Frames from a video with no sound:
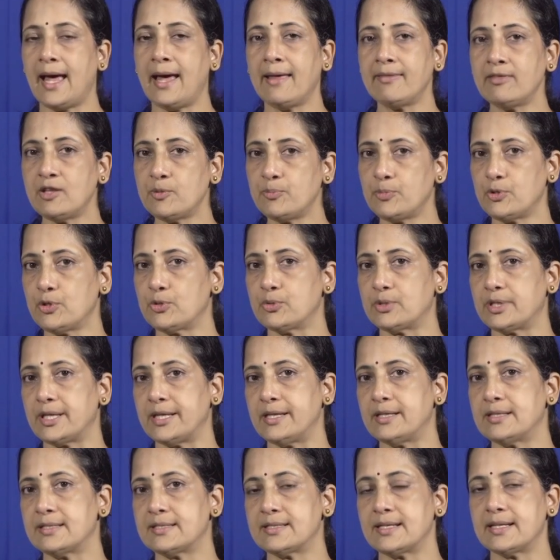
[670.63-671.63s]
and the
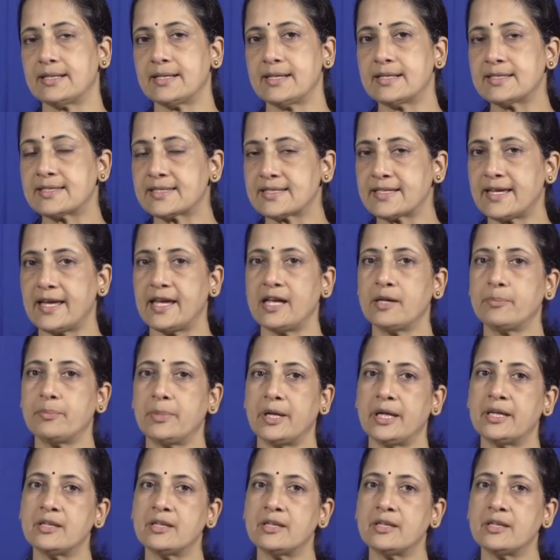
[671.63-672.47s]
proteins that escape